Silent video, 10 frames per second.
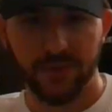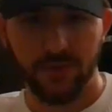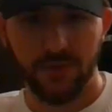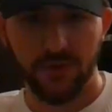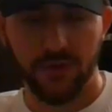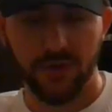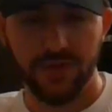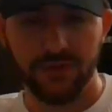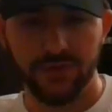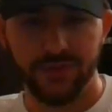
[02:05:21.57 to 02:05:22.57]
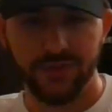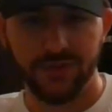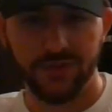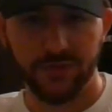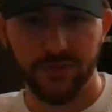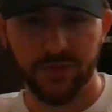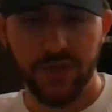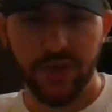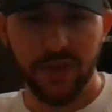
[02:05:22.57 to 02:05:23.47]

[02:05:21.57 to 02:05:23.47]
or are you supposed to